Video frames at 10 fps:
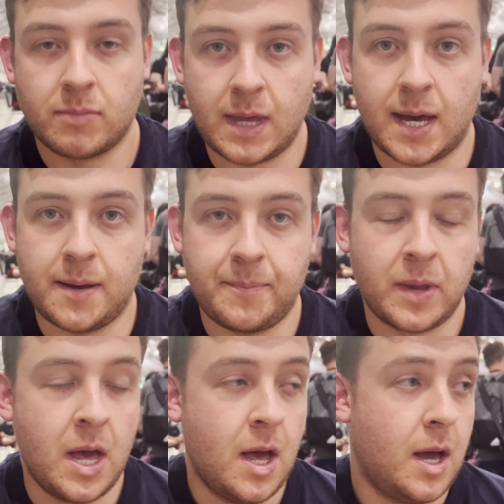Yeah.
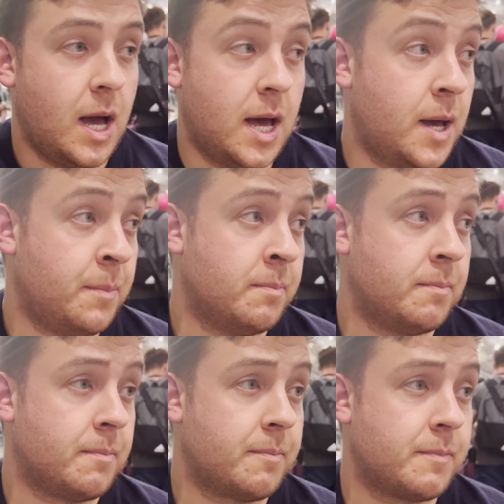Um,
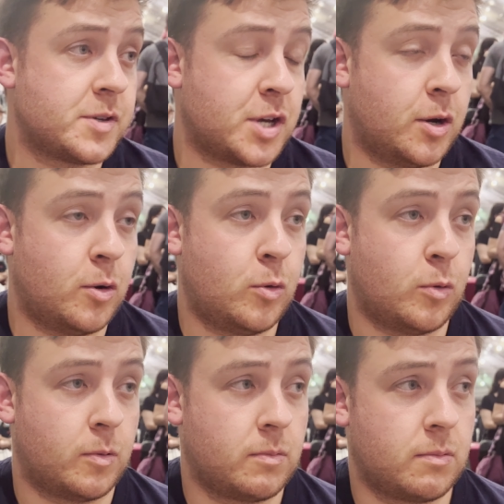so,
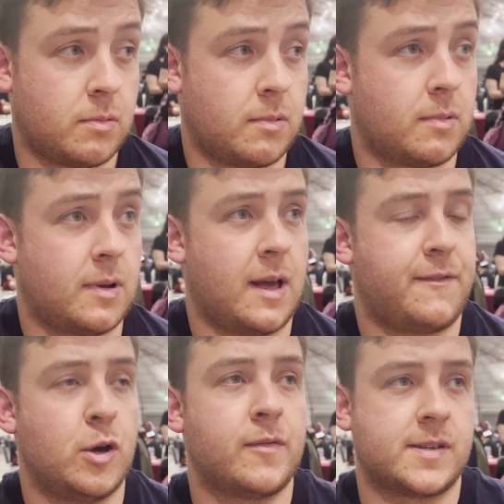a
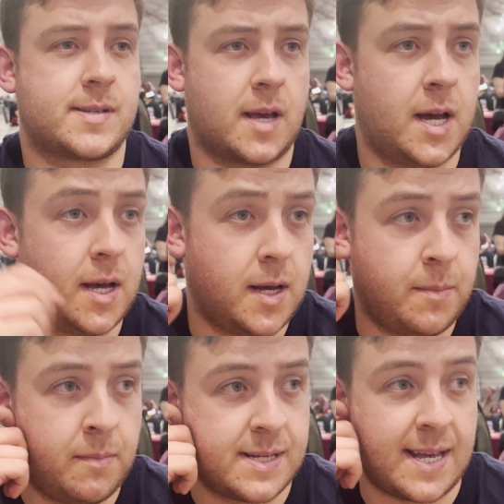few of us
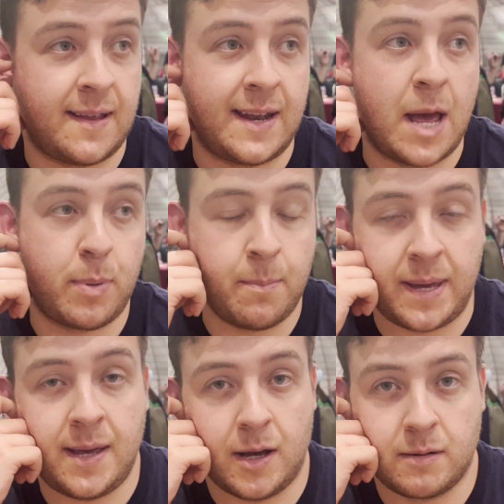um, are staying in an
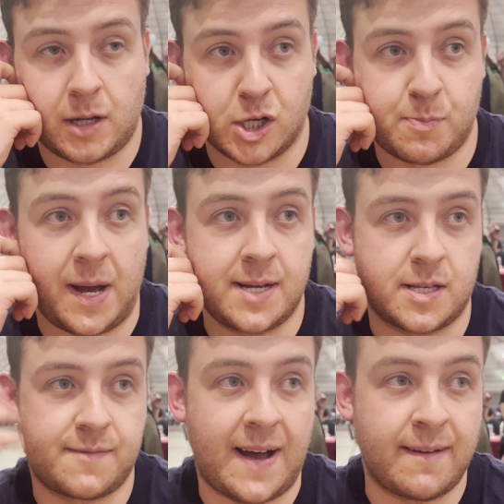Airbnb close by. So
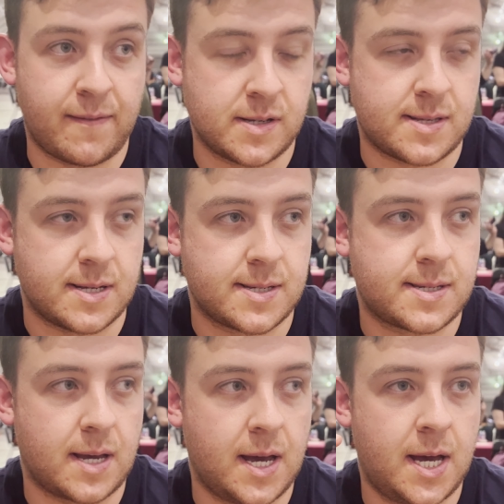there's five of us.
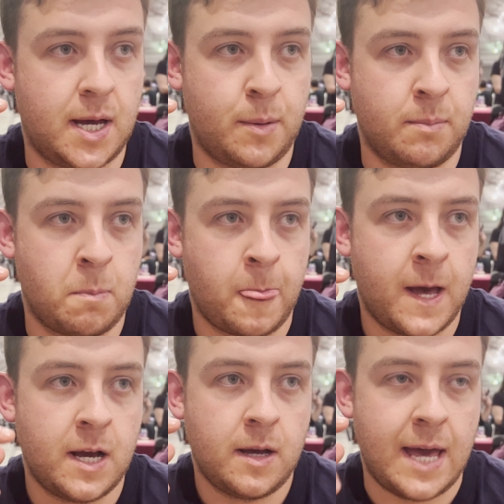There's um,
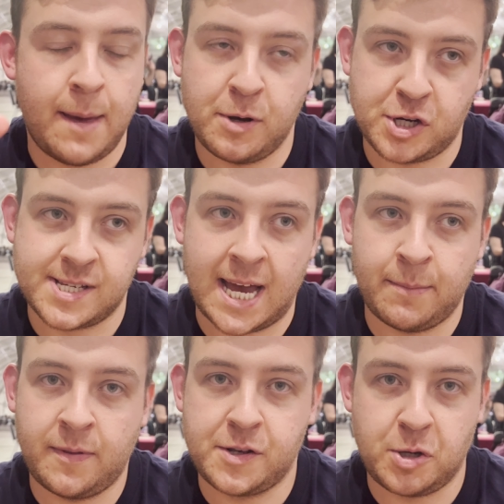Hamish and
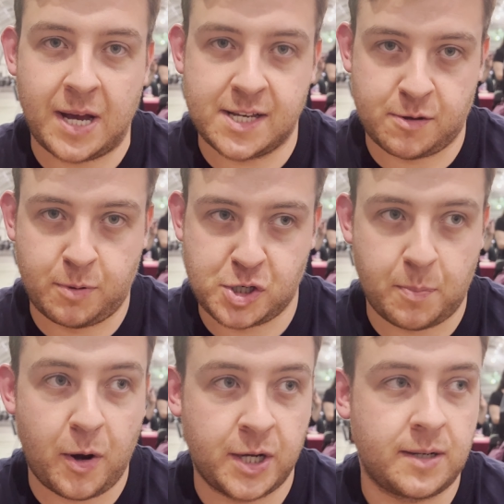Simon, the two guys from Push the
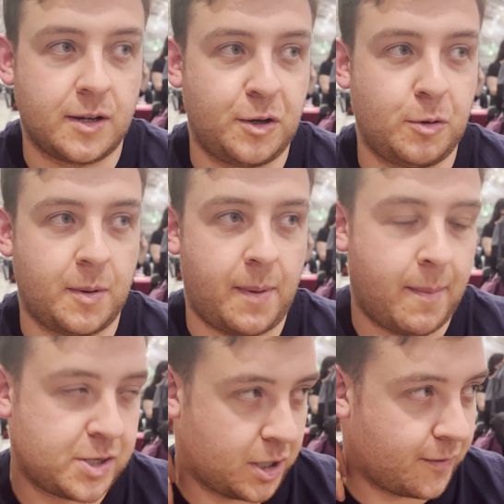Point, who I
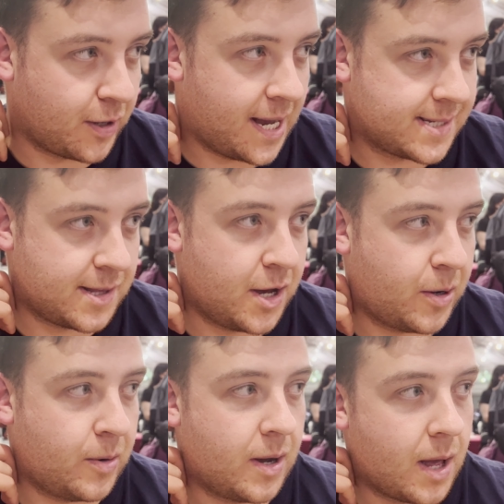imagine a lot of you guys
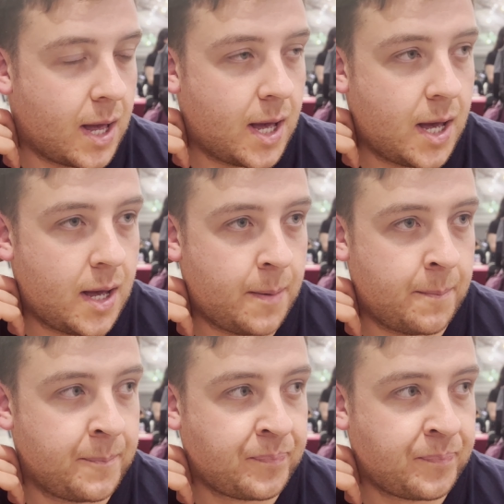know. Um,